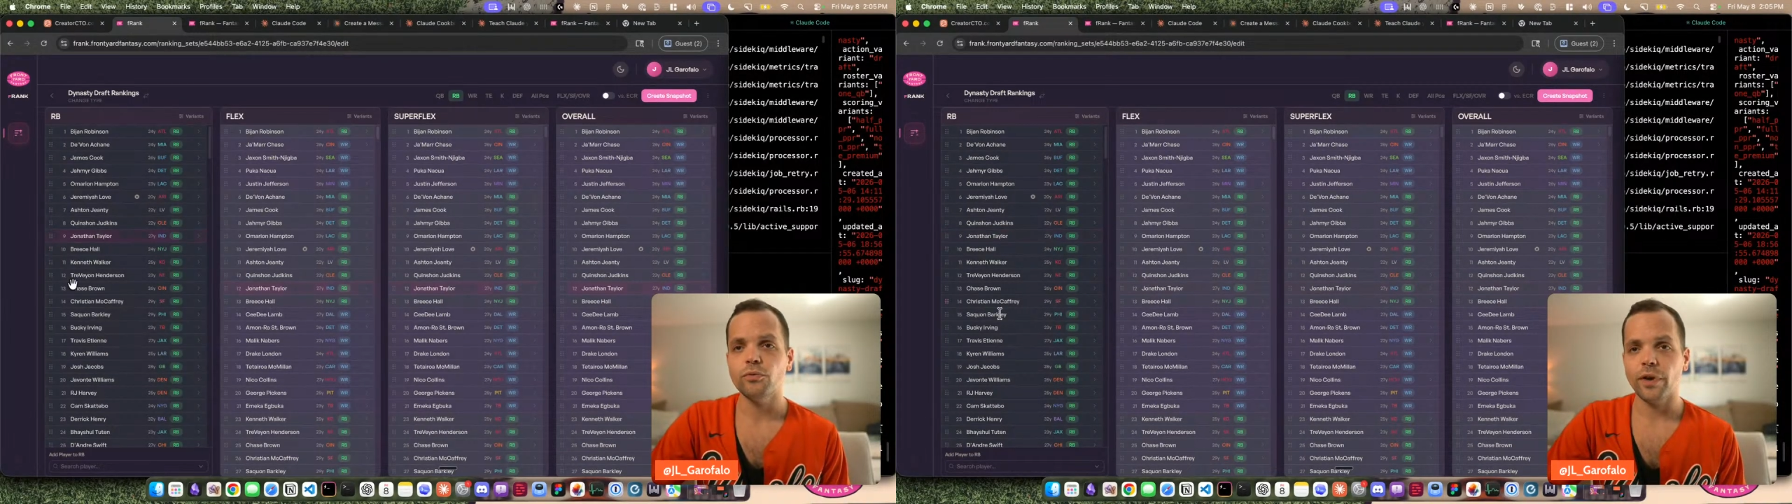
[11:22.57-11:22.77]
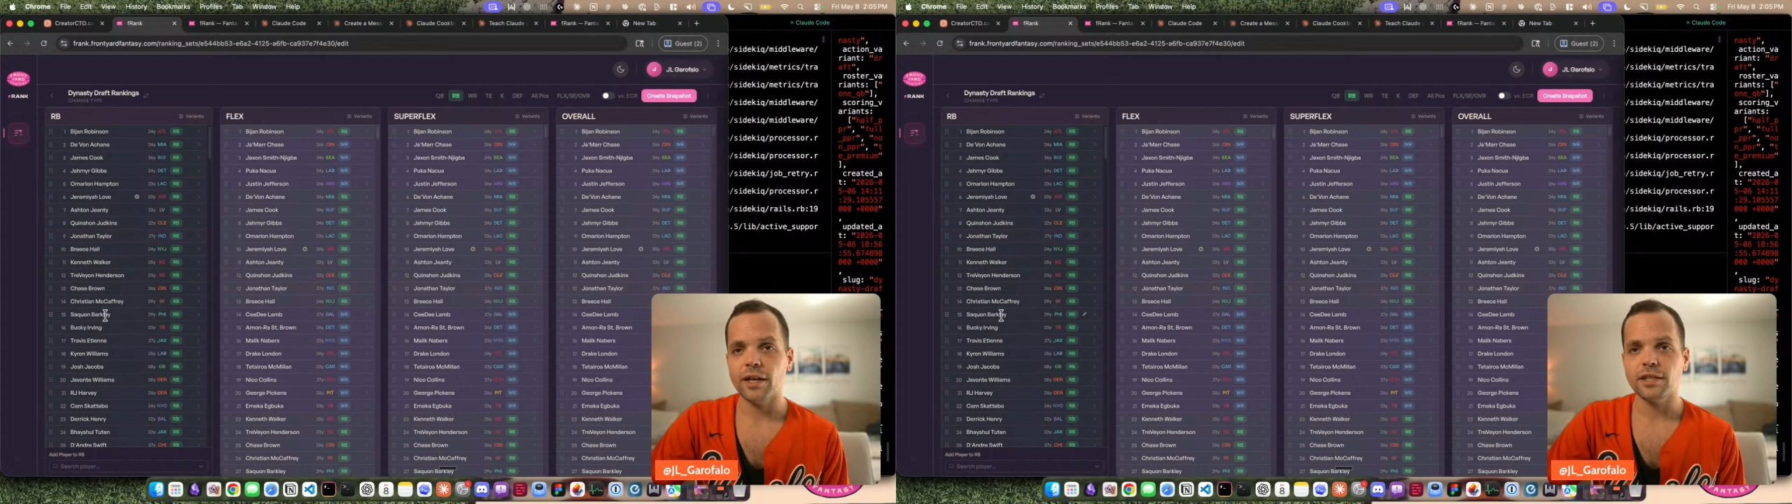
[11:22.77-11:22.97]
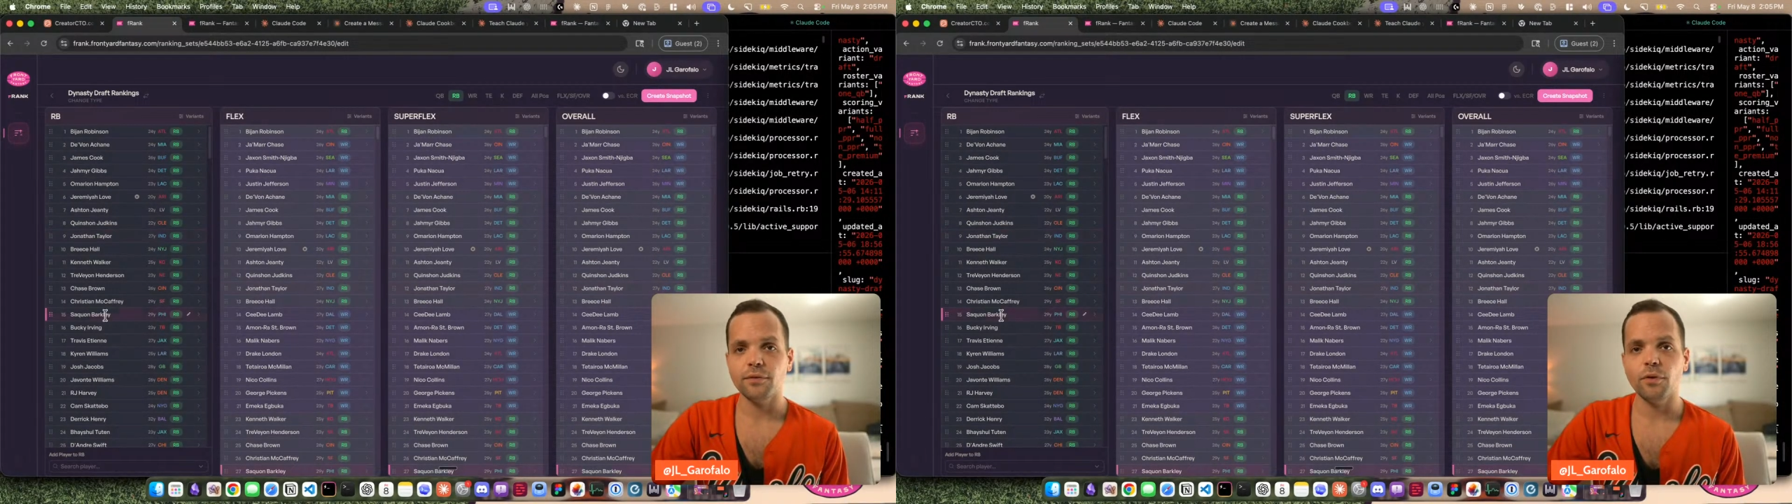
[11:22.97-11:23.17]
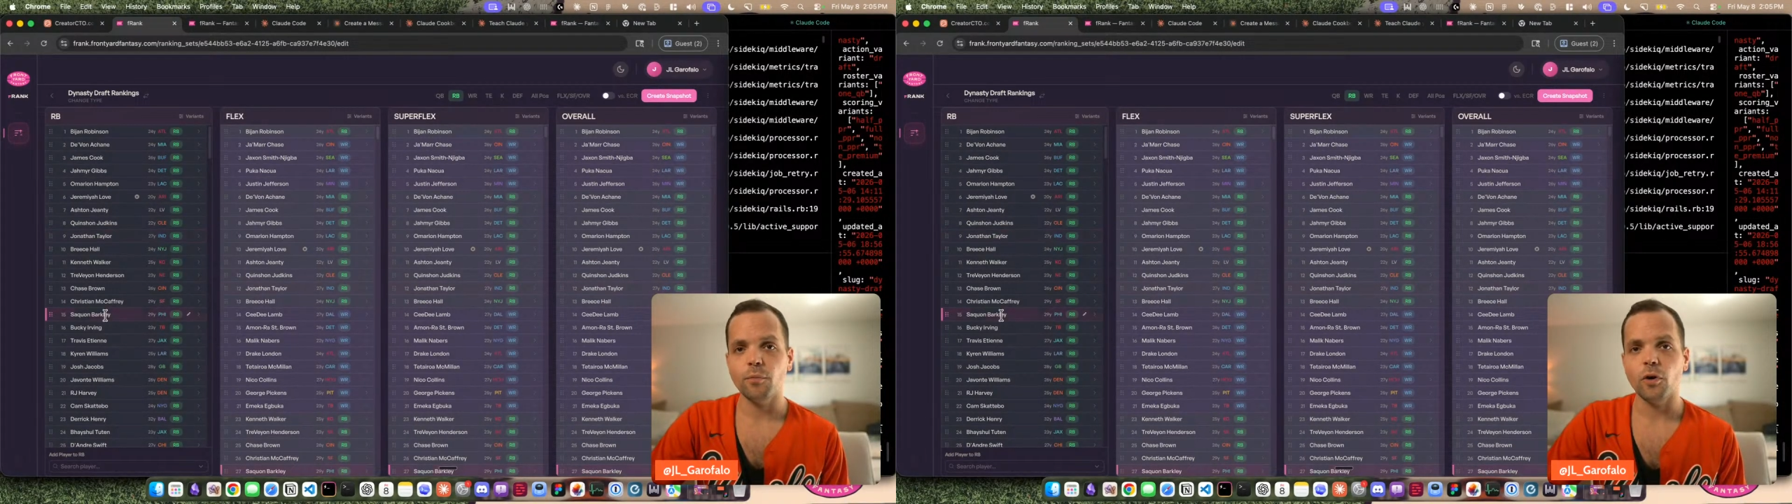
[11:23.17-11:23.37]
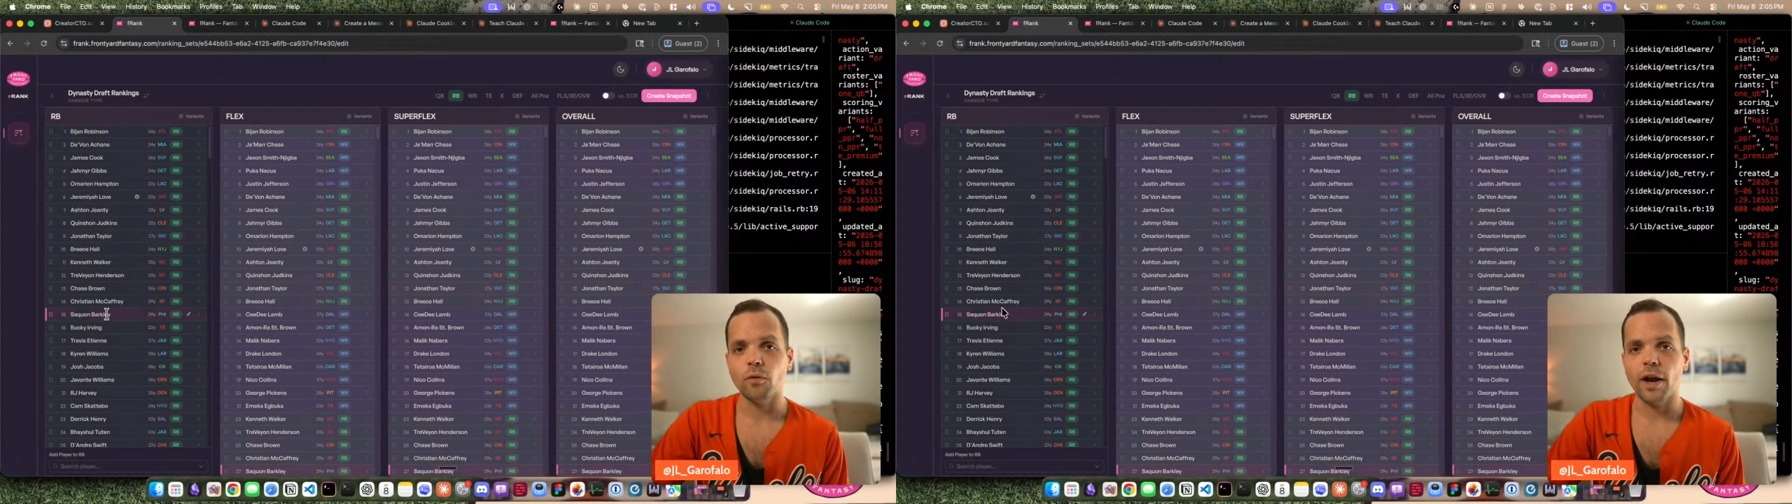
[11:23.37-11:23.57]
fantasy
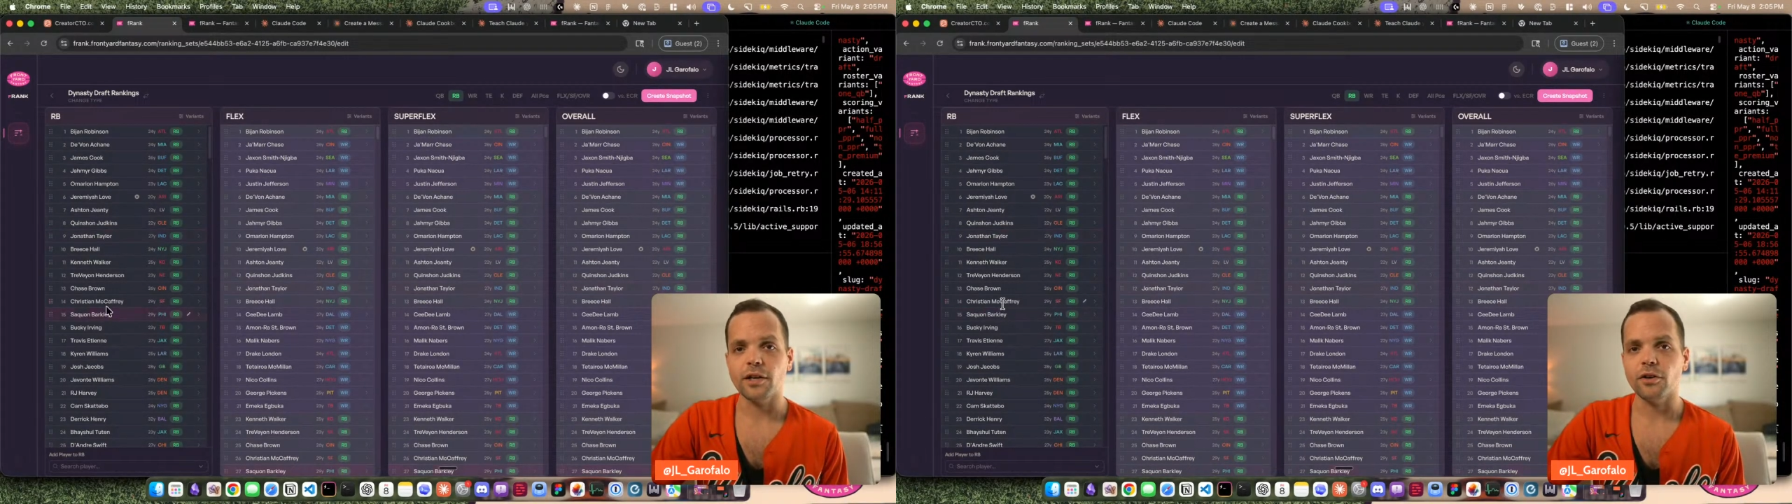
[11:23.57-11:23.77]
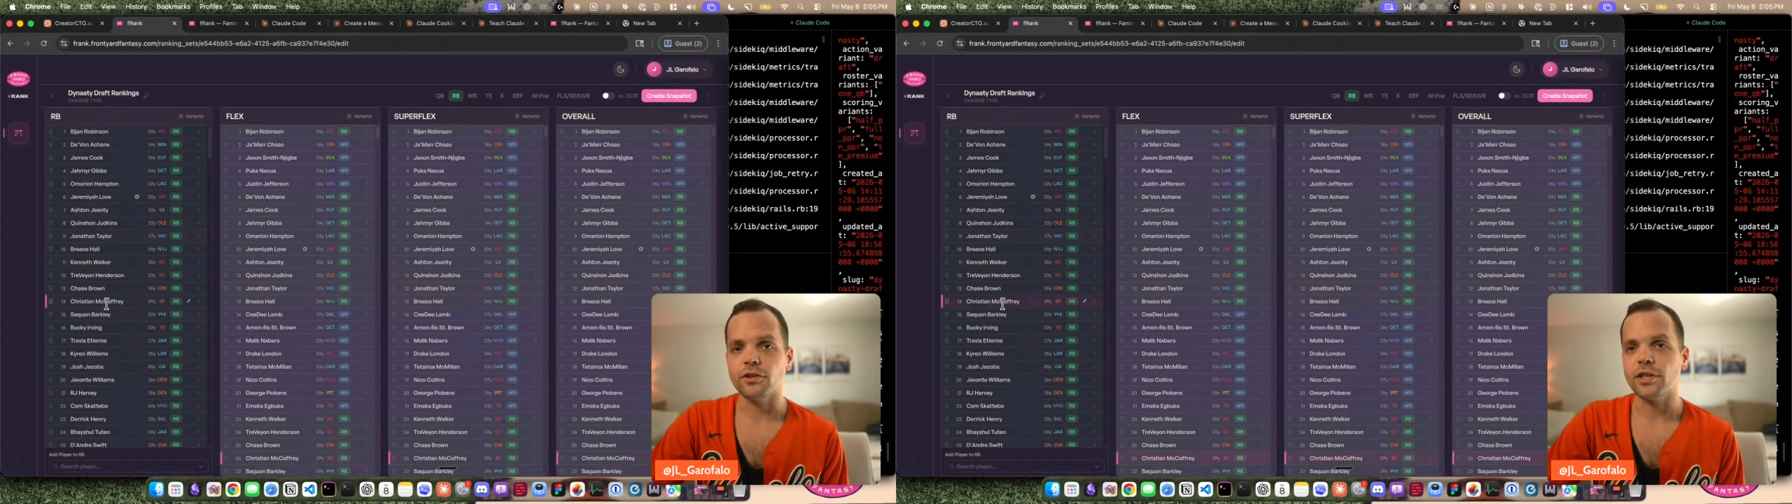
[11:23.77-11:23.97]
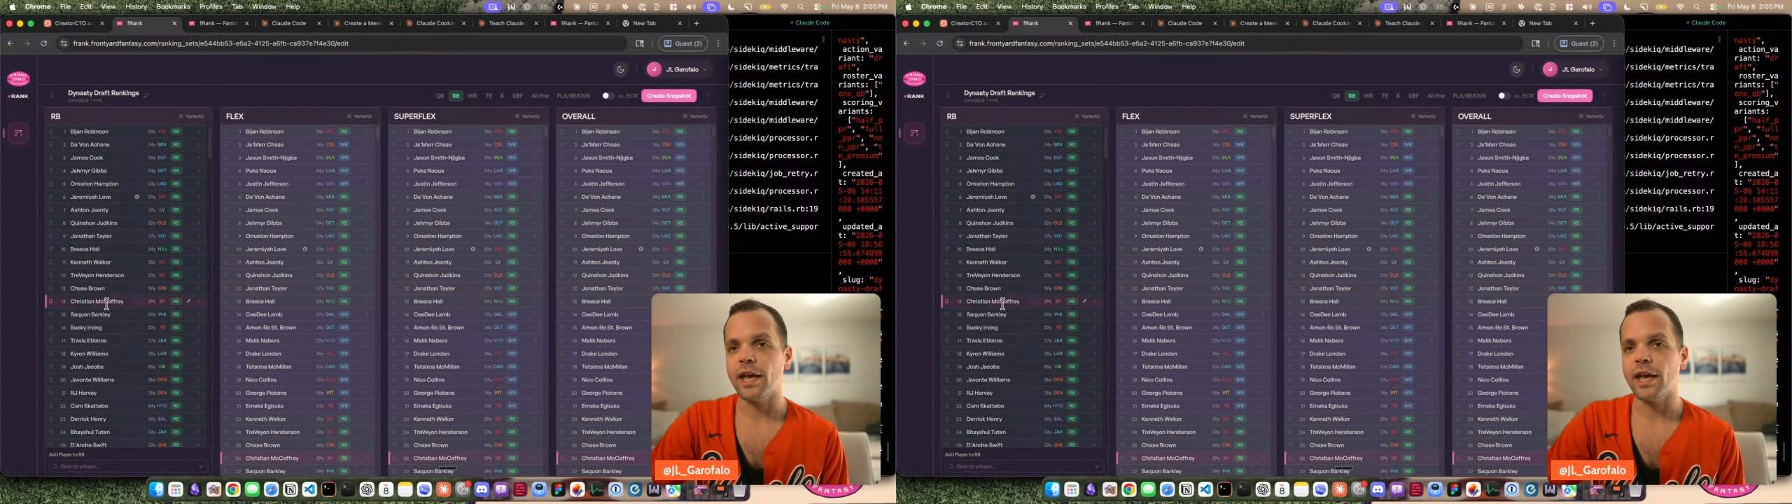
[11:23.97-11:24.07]
football rankers,